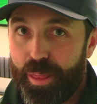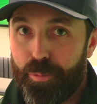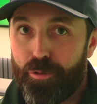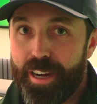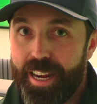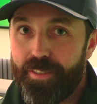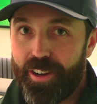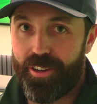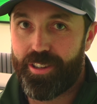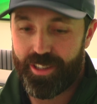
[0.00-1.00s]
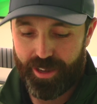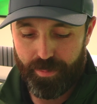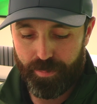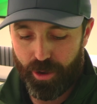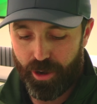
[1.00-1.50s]
with the previous
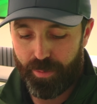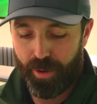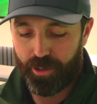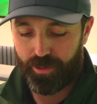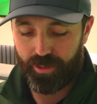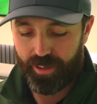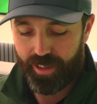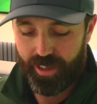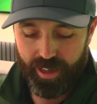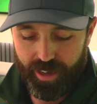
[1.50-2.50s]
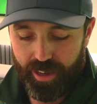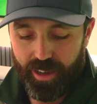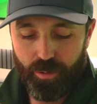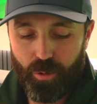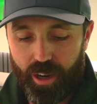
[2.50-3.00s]
burner model
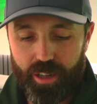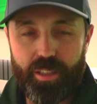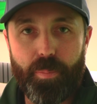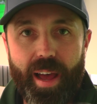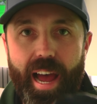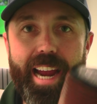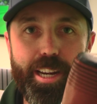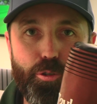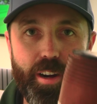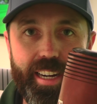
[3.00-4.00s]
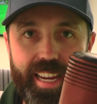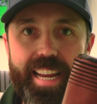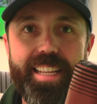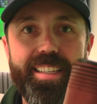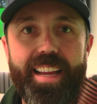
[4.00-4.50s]
was the party trick
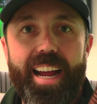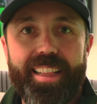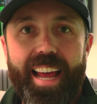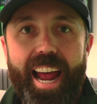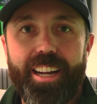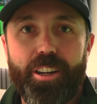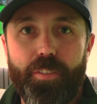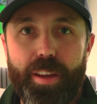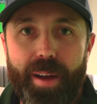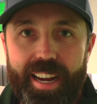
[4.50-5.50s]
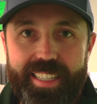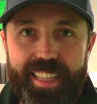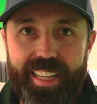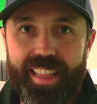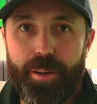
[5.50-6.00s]
inside the head cover. You might have
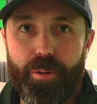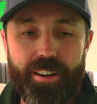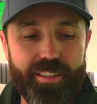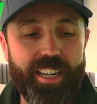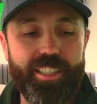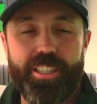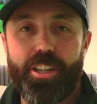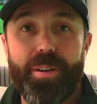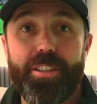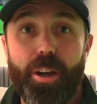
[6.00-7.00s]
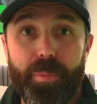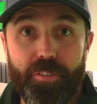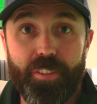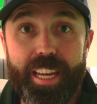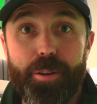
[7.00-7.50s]
seen the clip when I was actually showing Tommy
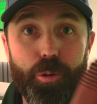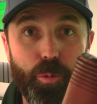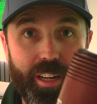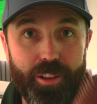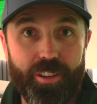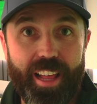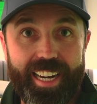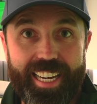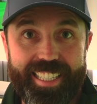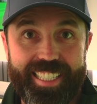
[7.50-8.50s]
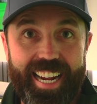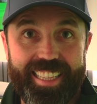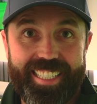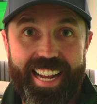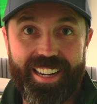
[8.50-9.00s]
Fleetwood what it looked like
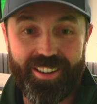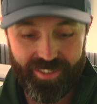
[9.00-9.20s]
inside this head